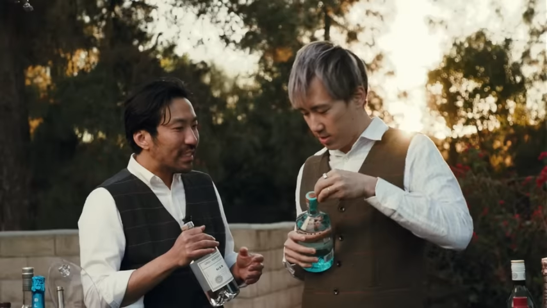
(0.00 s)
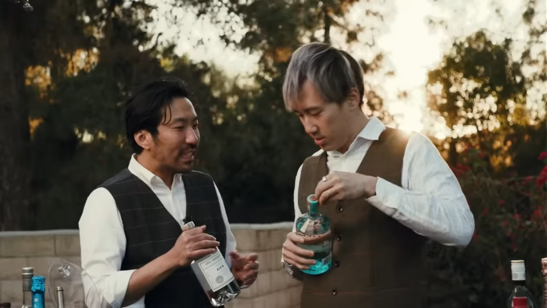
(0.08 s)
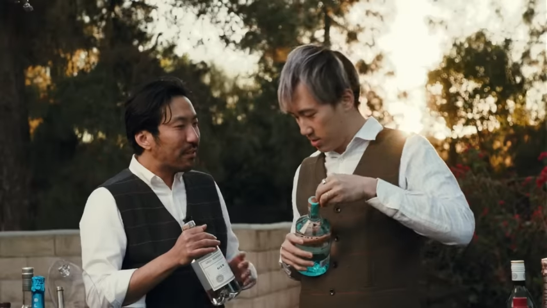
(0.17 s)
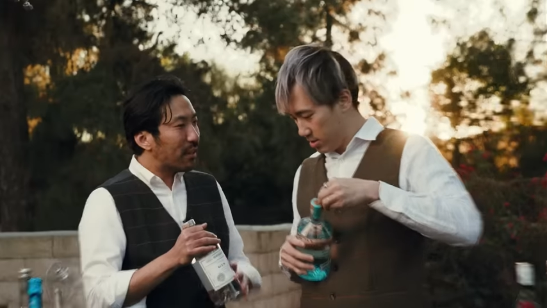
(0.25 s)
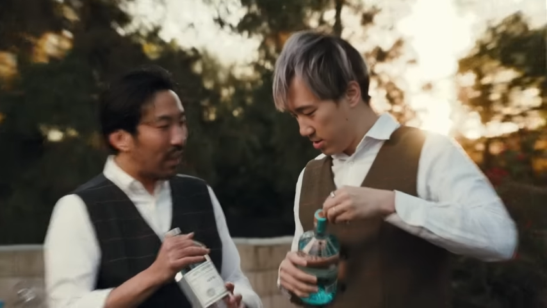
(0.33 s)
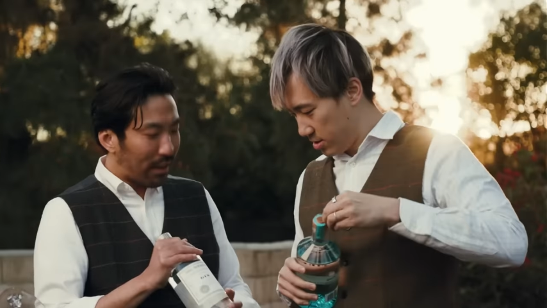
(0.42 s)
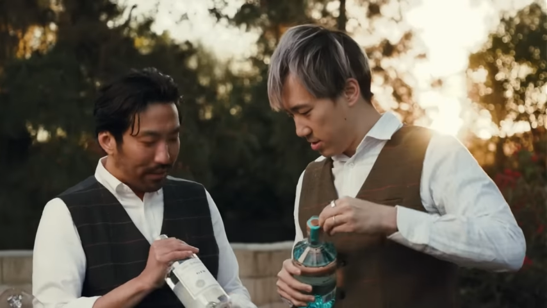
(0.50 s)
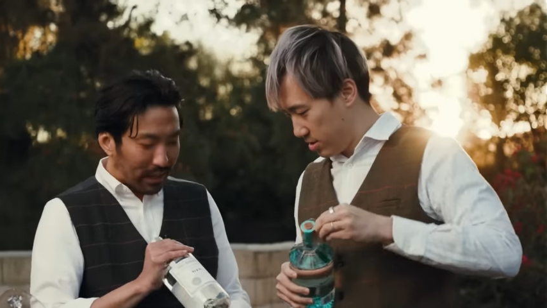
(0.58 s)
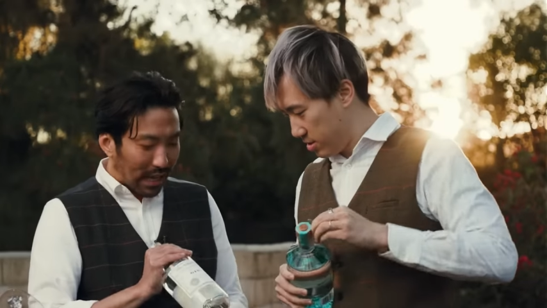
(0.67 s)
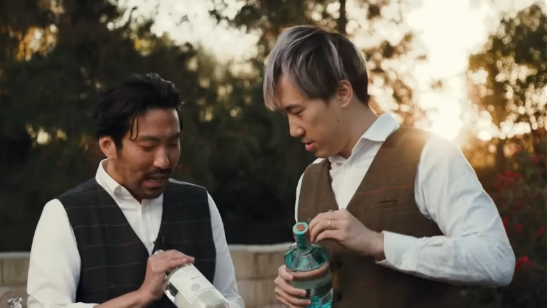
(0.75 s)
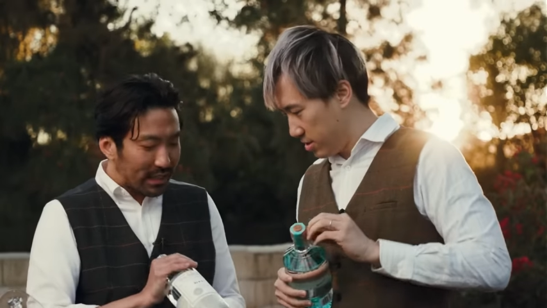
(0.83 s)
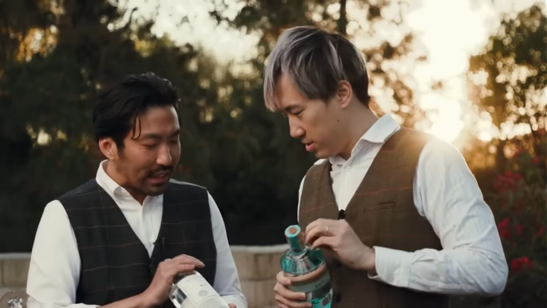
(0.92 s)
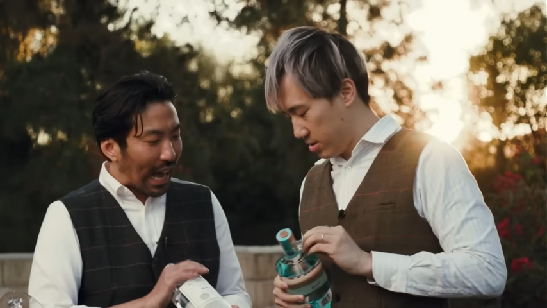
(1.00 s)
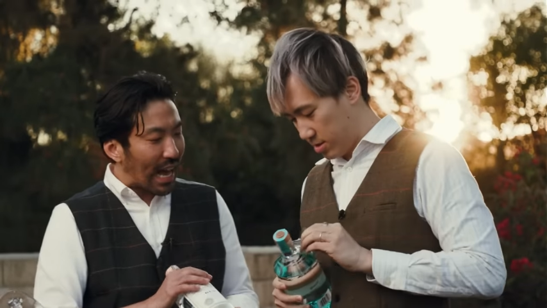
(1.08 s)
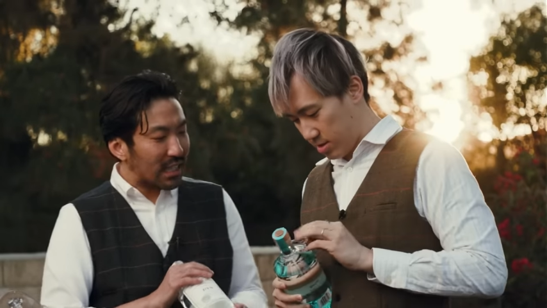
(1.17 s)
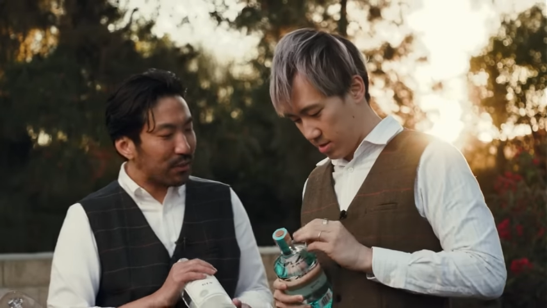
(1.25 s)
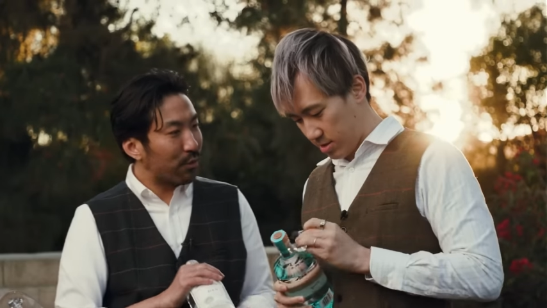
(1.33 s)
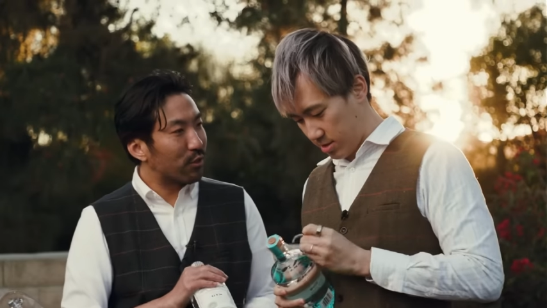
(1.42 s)
Speaker 1: Steven, if a guest
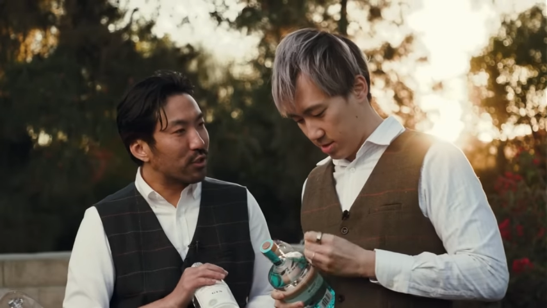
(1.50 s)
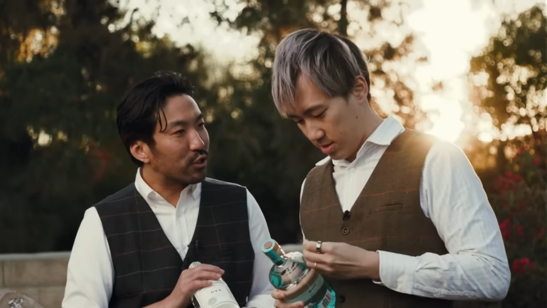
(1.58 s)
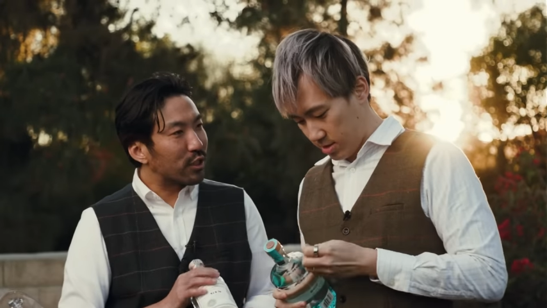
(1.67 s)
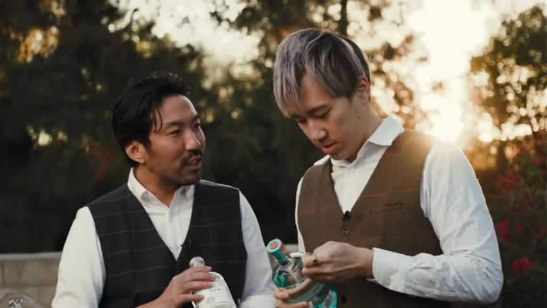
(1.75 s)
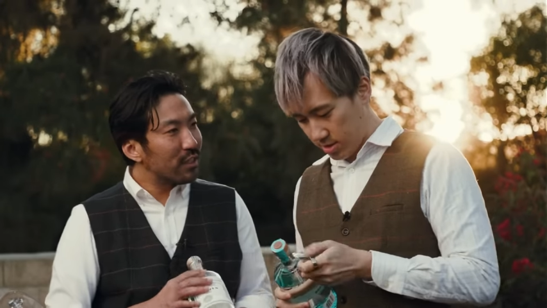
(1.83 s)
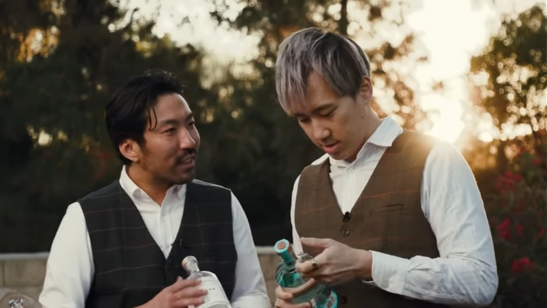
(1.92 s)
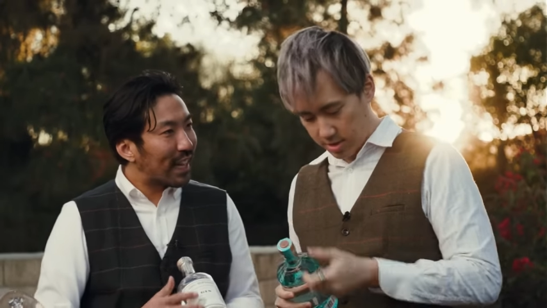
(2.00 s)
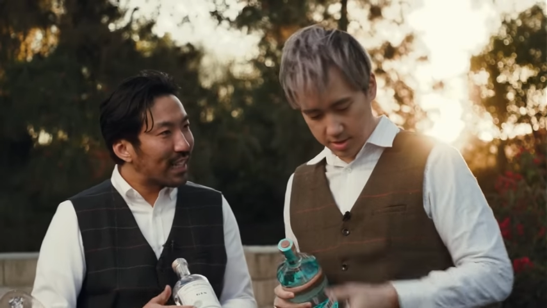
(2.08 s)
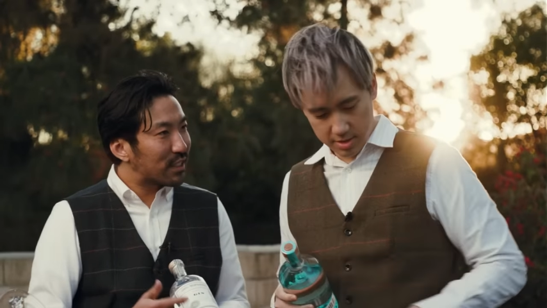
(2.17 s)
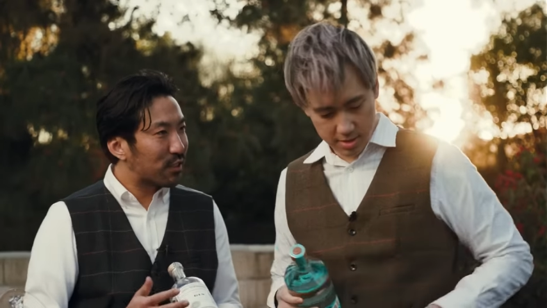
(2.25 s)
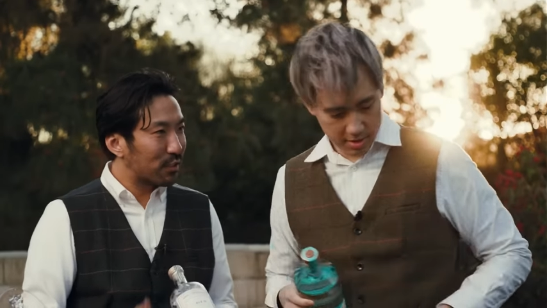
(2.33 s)
asks for gin, you can't